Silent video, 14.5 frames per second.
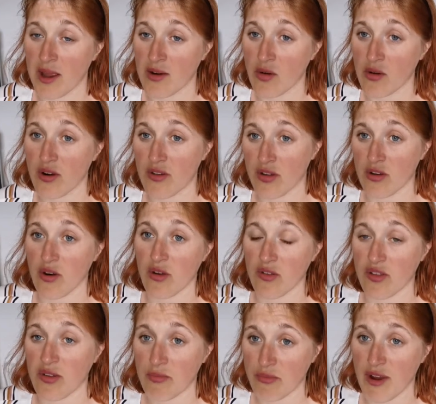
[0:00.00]
in order to
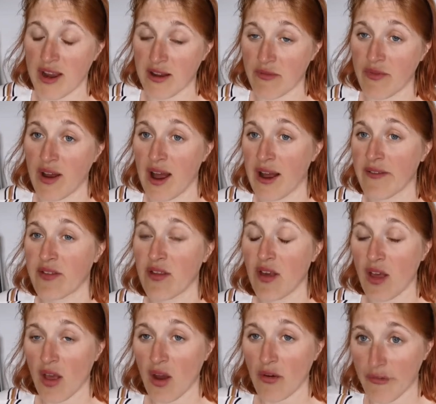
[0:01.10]
not spread that
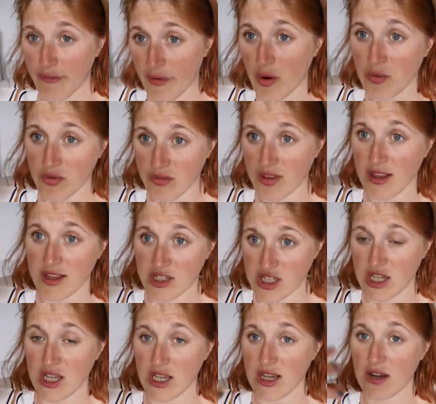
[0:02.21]
faulty
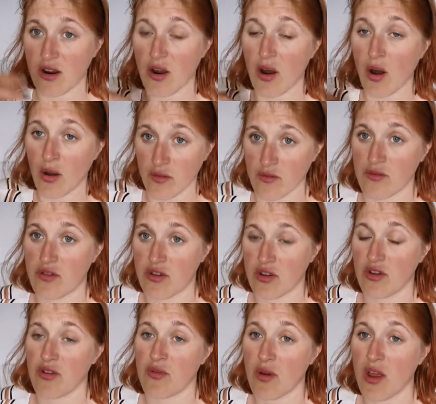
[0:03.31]
gene
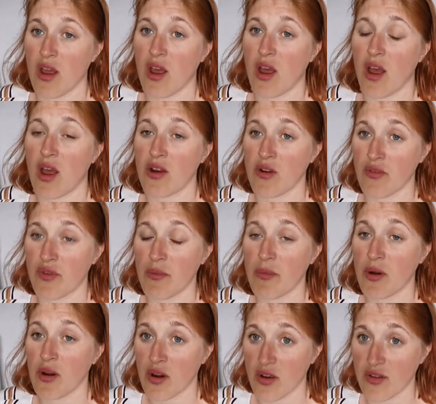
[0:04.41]
onto another
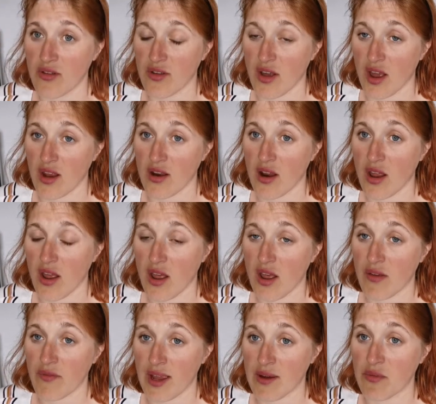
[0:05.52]
person,
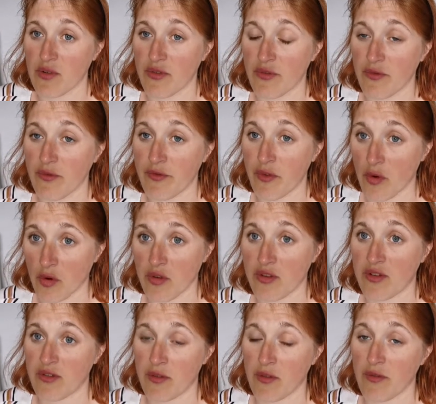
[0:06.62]
they would
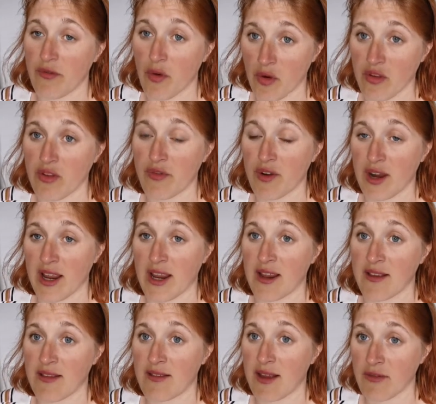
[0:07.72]

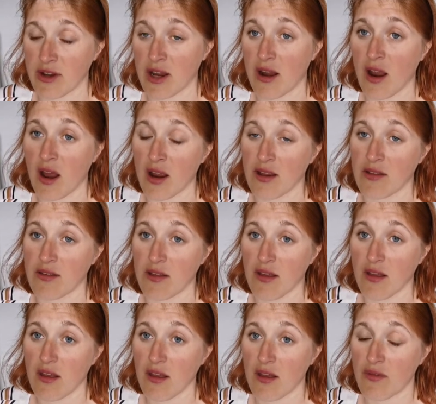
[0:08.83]
forcefully sterilise
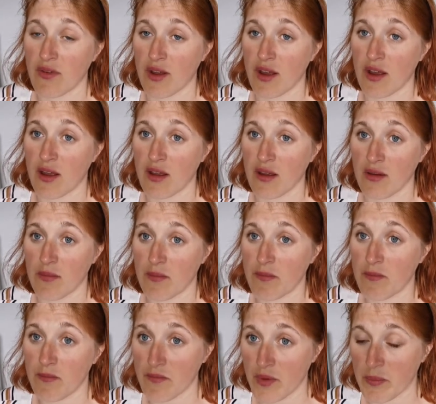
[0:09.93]
the
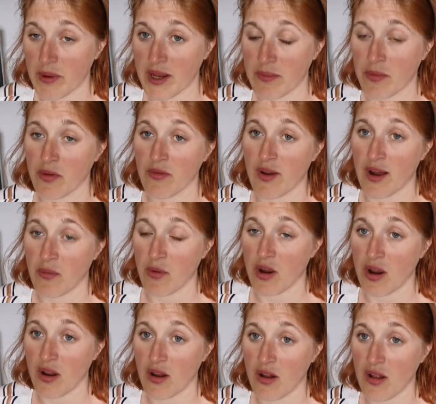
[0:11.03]
people that
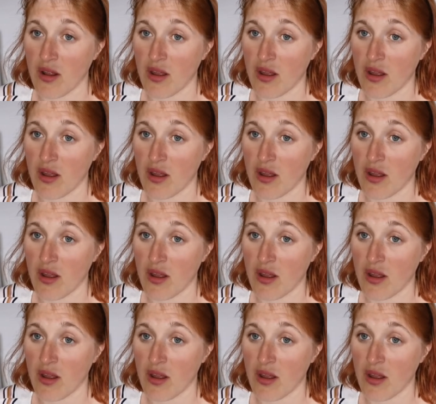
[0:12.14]
were